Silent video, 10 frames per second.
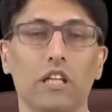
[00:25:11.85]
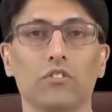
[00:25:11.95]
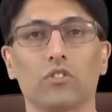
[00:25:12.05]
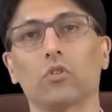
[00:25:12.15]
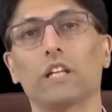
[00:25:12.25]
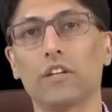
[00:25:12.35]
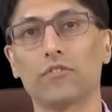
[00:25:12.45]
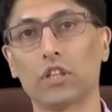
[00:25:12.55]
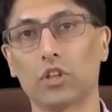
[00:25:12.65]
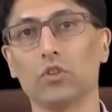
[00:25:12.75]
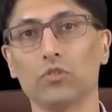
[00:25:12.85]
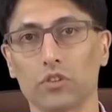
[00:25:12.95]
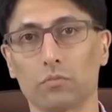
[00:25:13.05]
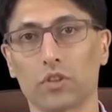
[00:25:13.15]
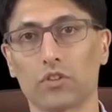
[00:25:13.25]
So if an
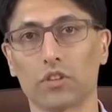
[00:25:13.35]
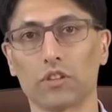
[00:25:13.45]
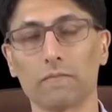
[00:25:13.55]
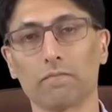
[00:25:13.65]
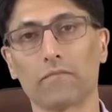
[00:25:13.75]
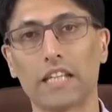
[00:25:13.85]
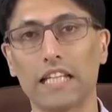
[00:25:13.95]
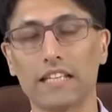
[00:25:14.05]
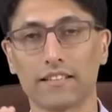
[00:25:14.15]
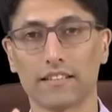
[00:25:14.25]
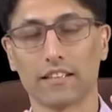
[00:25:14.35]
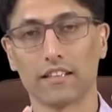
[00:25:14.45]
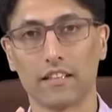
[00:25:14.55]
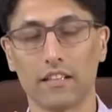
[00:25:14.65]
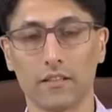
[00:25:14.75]
accused person is
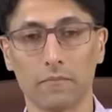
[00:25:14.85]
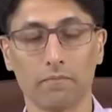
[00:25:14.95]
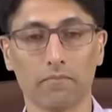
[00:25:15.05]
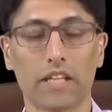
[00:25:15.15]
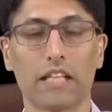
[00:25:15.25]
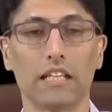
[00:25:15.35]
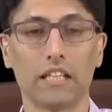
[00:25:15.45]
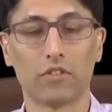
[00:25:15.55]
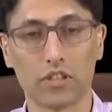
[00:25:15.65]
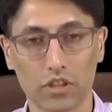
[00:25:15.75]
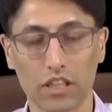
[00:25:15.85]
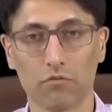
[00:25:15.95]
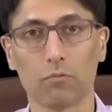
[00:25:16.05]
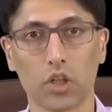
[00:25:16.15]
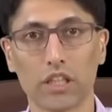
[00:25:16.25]
if there's
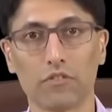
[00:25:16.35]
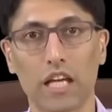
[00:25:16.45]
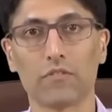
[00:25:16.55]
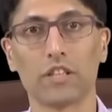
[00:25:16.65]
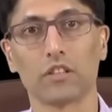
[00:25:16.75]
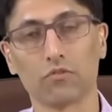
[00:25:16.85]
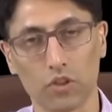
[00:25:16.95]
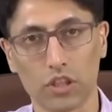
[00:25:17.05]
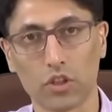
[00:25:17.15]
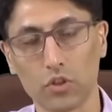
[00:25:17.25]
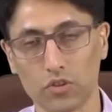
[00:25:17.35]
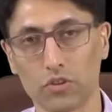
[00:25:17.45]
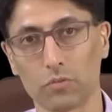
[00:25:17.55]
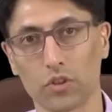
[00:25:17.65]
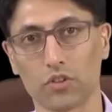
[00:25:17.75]
enough body of evidence for an
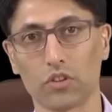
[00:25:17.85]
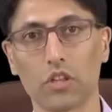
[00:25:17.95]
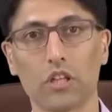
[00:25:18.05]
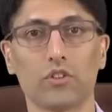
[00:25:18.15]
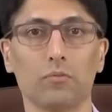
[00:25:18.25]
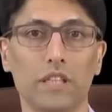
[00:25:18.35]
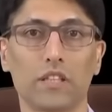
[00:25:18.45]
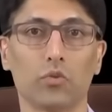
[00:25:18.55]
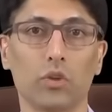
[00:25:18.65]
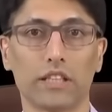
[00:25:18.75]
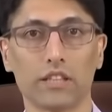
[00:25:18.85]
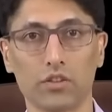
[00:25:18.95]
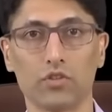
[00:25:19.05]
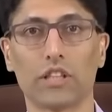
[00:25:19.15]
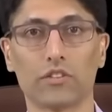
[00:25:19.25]
accused person to be
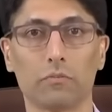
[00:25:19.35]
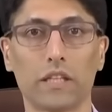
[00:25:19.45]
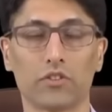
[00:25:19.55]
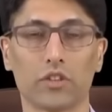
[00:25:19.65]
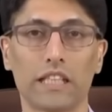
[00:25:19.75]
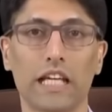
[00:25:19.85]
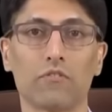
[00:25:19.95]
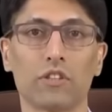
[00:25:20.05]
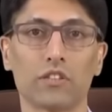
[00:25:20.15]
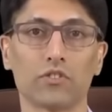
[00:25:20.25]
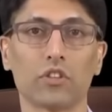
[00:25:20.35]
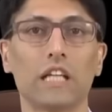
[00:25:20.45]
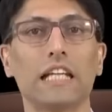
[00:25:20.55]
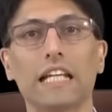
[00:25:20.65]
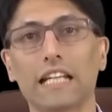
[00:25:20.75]
acquitted just based on the evidence,
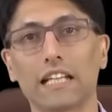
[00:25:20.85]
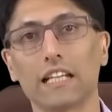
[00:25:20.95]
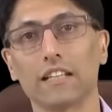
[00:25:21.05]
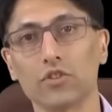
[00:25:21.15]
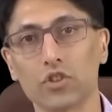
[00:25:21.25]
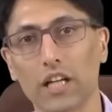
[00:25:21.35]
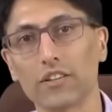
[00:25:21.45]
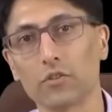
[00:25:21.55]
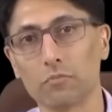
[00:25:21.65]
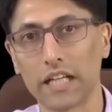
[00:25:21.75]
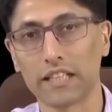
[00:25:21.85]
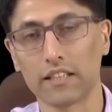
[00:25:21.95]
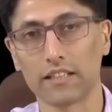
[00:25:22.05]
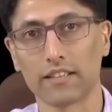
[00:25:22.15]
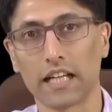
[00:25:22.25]
the judge might
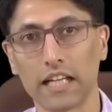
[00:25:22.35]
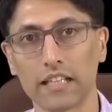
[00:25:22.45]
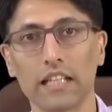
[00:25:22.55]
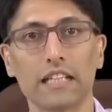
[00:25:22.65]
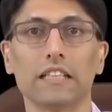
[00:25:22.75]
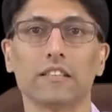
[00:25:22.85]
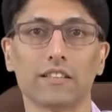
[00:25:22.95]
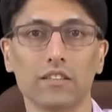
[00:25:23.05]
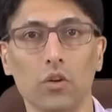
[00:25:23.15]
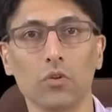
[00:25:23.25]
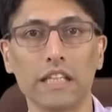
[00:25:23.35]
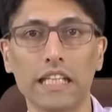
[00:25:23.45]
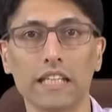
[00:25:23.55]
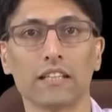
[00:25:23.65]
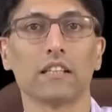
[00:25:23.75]
decide there is no
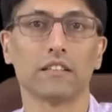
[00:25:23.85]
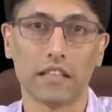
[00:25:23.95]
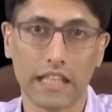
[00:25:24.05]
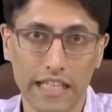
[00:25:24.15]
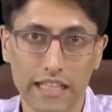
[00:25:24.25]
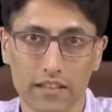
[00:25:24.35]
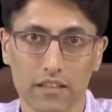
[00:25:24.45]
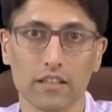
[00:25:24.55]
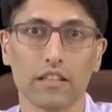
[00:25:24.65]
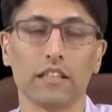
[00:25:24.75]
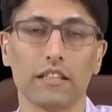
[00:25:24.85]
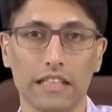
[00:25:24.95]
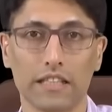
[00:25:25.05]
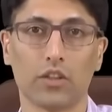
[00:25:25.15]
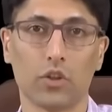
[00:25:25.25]
need to hear
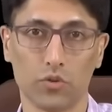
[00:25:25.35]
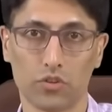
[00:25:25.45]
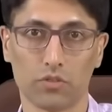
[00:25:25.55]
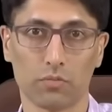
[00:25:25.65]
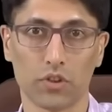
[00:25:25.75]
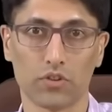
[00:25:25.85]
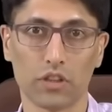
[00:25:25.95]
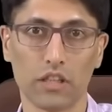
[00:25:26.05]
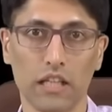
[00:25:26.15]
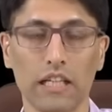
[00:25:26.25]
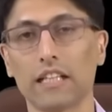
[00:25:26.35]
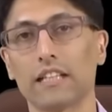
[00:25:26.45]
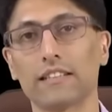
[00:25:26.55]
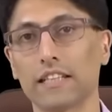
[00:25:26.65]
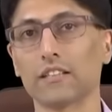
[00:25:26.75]
the accused person,
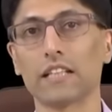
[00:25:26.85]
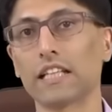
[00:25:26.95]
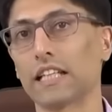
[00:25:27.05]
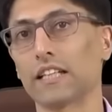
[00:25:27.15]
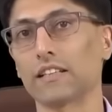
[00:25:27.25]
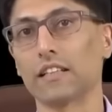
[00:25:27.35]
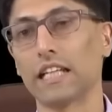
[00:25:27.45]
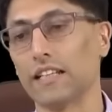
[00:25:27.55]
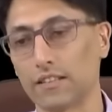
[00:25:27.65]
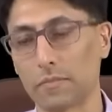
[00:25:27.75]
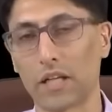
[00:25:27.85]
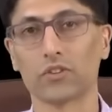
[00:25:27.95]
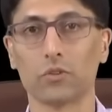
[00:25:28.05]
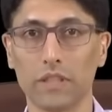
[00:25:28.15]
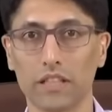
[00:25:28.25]
considering that he's
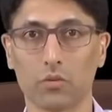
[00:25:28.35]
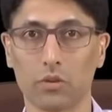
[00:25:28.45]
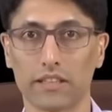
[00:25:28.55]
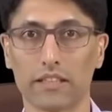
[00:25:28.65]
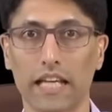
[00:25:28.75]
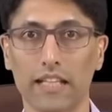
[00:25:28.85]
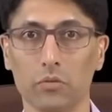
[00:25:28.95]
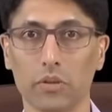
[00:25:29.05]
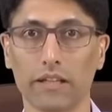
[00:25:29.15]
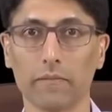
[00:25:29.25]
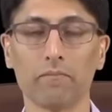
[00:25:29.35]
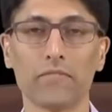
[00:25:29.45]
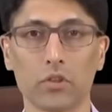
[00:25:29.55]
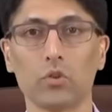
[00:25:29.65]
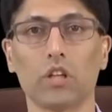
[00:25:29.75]
about to be acquitted anyway.
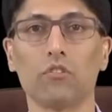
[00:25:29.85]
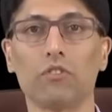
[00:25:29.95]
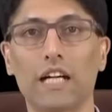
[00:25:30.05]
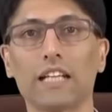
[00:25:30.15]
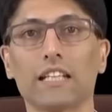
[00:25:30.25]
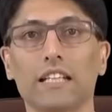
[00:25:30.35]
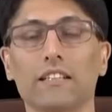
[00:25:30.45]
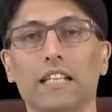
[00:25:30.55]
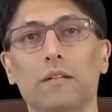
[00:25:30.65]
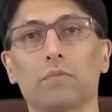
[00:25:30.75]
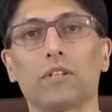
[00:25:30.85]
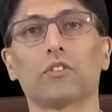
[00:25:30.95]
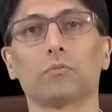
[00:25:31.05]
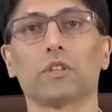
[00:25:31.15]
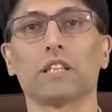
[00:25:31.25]
So you can violate that
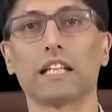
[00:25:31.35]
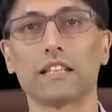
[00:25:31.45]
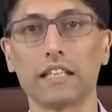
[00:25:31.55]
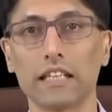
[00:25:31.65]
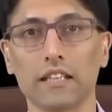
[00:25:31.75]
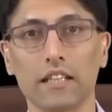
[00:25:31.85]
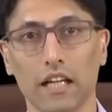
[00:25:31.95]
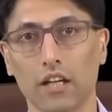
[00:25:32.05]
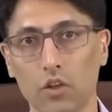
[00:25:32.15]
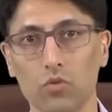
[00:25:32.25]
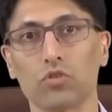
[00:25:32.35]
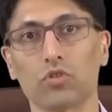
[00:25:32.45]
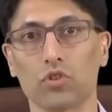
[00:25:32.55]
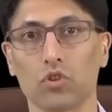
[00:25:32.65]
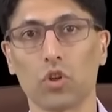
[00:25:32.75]
principle that the
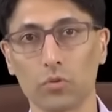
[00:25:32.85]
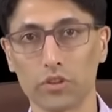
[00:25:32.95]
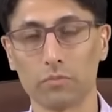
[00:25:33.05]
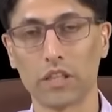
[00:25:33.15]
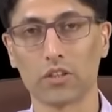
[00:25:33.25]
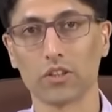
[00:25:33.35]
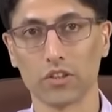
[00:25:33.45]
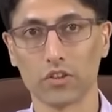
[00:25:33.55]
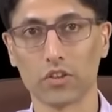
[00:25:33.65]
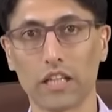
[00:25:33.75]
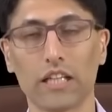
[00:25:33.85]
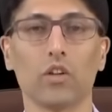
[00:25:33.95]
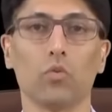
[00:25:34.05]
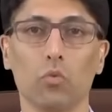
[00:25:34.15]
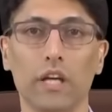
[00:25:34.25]
accused should always be heard
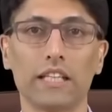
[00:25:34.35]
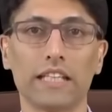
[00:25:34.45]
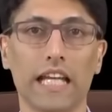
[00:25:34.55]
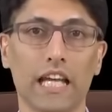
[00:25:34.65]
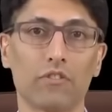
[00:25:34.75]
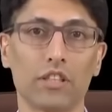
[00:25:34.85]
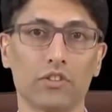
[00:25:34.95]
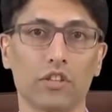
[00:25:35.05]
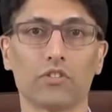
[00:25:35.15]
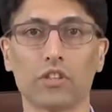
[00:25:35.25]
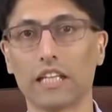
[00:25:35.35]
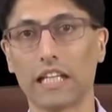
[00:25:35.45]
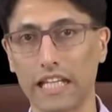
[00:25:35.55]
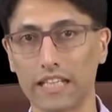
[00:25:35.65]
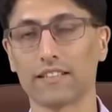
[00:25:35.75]
when the evidence is
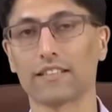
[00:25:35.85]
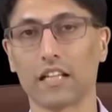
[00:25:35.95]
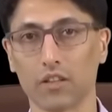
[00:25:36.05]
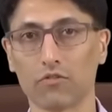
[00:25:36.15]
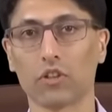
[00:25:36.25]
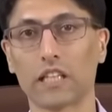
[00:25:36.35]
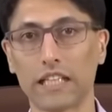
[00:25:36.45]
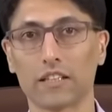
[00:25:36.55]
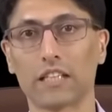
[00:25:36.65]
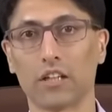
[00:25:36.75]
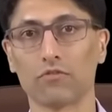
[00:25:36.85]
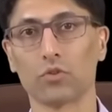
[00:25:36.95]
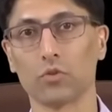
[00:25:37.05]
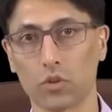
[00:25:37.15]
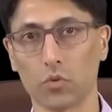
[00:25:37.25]
in itself clear enough
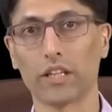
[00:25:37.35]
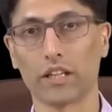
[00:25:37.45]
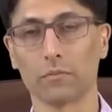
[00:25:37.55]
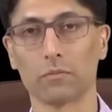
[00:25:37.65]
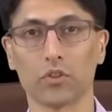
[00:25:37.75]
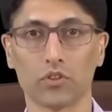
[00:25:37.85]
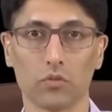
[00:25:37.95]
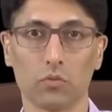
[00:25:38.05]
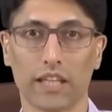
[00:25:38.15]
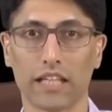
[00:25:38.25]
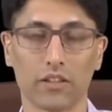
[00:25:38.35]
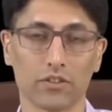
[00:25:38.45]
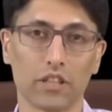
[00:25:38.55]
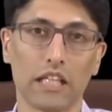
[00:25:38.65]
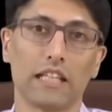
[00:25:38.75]
to acquit the person
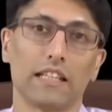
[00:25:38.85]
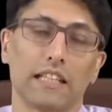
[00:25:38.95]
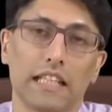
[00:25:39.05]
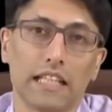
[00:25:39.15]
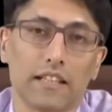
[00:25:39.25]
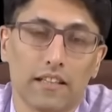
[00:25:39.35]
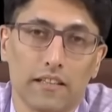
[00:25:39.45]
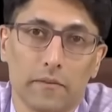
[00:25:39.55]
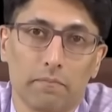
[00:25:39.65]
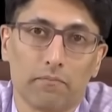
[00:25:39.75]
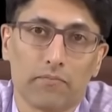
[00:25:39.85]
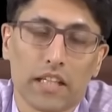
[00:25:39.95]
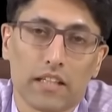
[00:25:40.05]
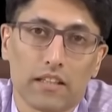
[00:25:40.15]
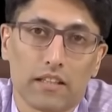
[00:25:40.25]
without the
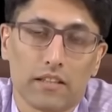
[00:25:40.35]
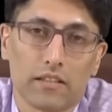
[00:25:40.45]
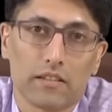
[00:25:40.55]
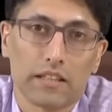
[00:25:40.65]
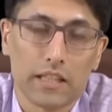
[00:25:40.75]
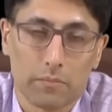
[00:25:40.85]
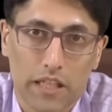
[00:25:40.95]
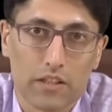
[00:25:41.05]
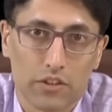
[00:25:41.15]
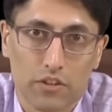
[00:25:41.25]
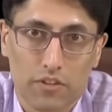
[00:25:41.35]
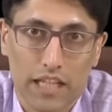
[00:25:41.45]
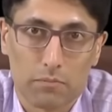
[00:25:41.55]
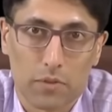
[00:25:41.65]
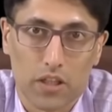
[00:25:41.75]
appearance of
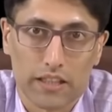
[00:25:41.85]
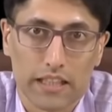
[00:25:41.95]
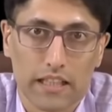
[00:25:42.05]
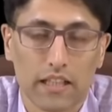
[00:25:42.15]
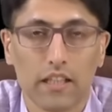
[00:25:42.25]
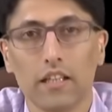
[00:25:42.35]
that party.